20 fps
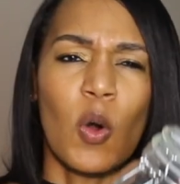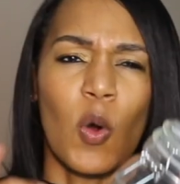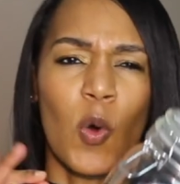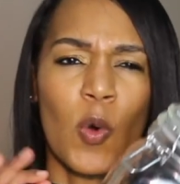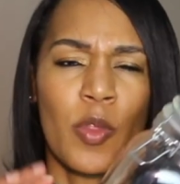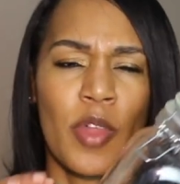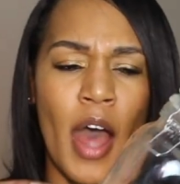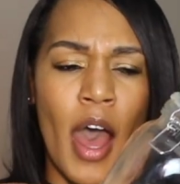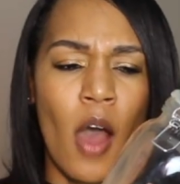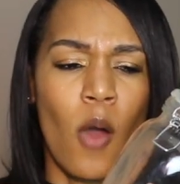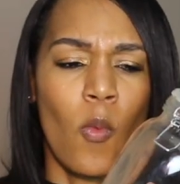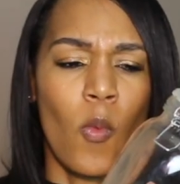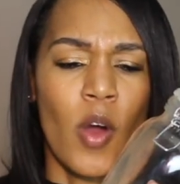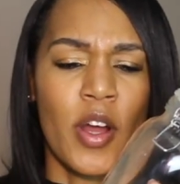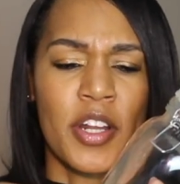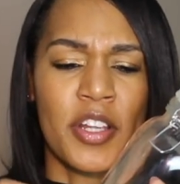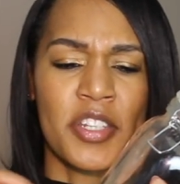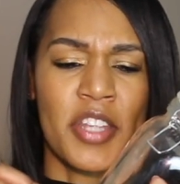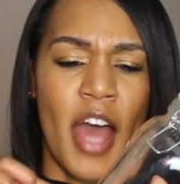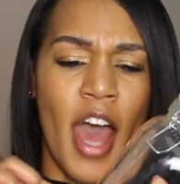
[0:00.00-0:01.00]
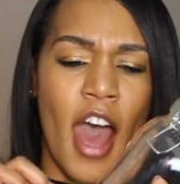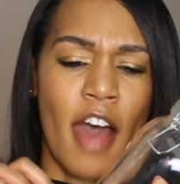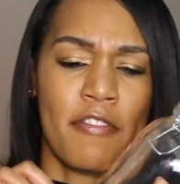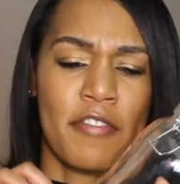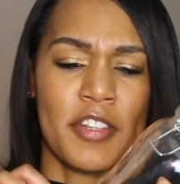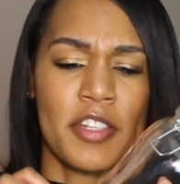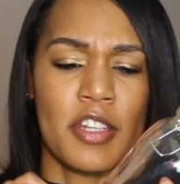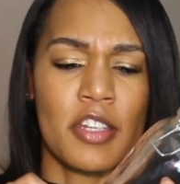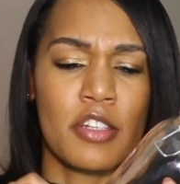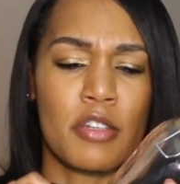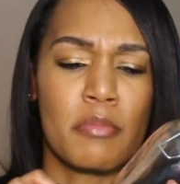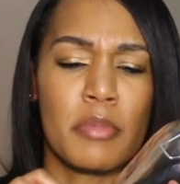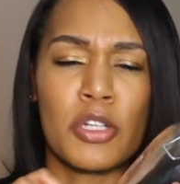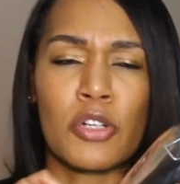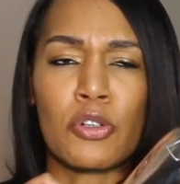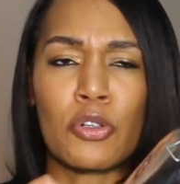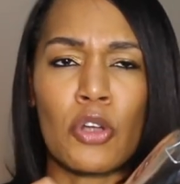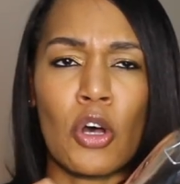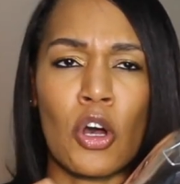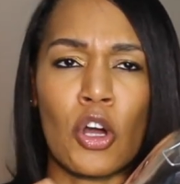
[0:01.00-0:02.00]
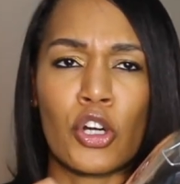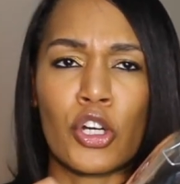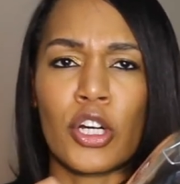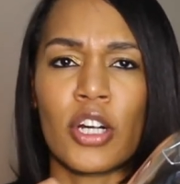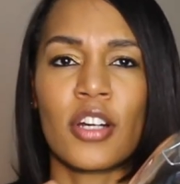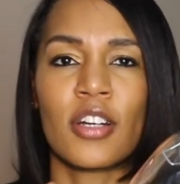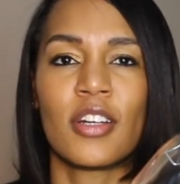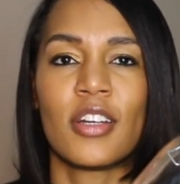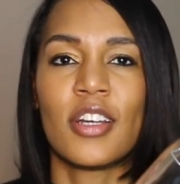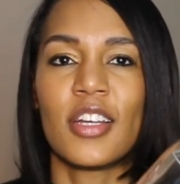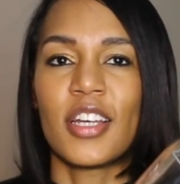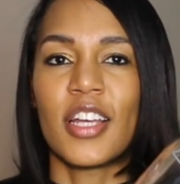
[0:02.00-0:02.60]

Oh, that one is half a centimeter longer.